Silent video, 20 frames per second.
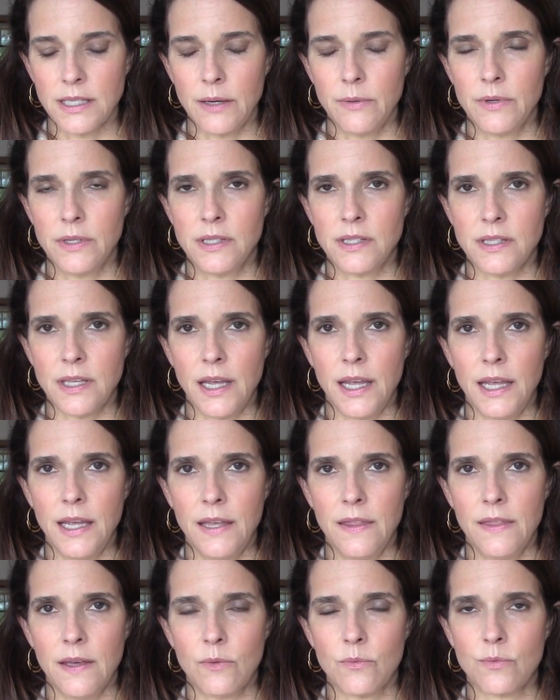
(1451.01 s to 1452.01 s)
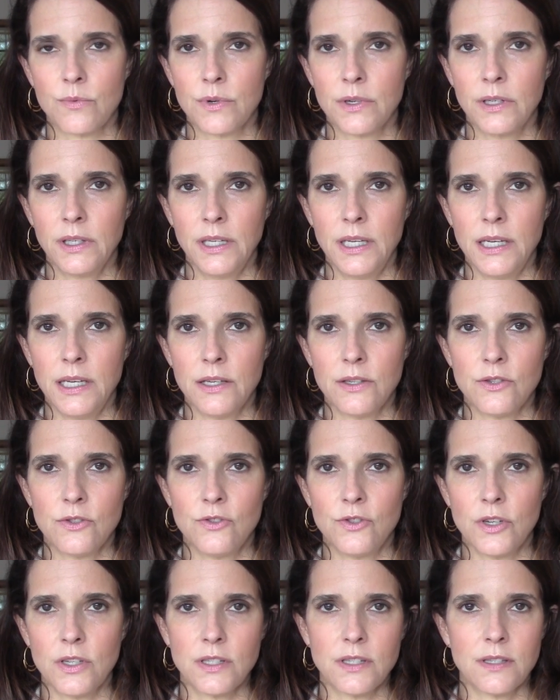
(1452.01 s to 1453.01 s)
I would say that really
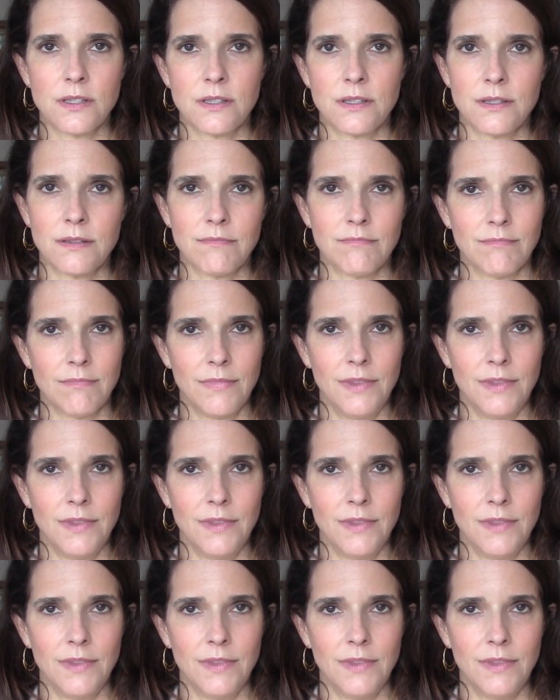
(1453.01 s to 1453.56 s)
is just